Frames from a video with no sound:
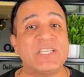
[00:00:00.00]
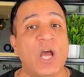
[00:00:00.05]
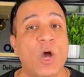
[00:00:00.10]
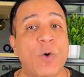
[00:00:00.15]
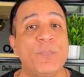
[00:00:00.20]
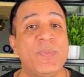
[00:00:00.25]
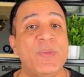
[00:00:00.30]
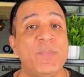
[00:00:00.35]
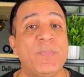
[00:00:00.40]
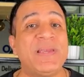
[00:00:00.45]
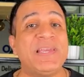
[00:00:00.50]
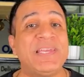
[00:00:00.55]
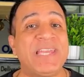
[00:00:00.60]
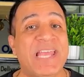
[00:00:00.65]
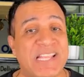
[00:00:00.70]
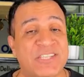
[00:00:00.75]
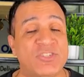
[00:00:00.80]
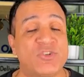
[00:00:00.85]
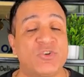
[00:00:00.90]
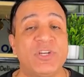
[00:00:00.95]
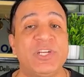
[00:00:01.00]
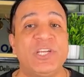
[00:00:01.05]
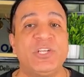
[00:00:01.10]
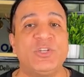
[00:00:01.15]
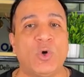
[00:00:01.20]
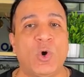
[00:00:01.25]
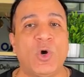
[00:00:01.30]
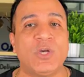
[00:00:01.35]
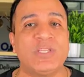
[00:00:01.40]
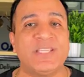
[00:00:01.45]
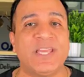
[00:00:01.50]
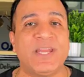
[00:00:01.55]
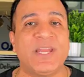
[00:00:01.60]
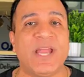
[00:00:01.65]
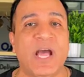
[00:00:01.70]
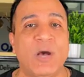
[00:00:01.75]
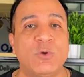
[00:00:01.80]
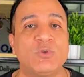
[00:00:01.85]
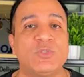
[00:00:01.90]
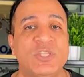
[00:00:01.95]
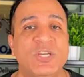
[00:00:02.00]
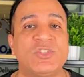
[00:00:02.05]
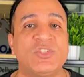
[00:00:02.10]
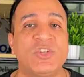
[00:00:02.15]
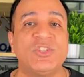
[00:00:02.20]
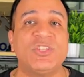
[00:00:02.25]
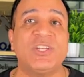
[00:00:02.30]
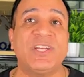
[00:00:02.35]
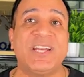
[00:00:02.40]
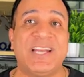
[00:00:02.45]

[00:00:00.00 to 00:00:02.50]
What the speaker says: how people naturally talk and how search engine